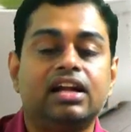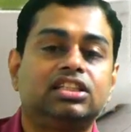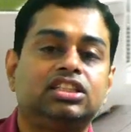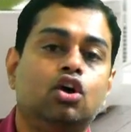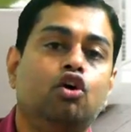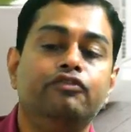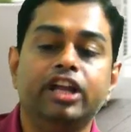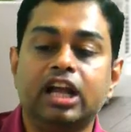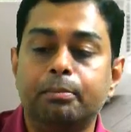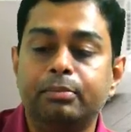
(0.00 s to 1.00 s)
So we
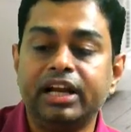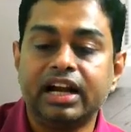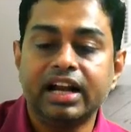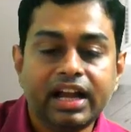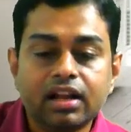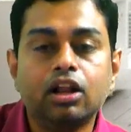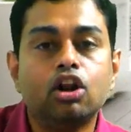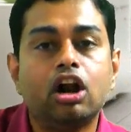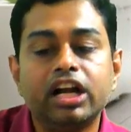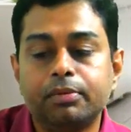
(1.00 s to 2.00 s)
completed internal
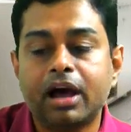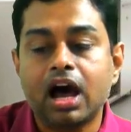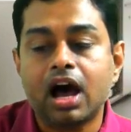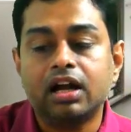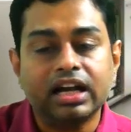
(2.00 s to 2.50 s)
audit part,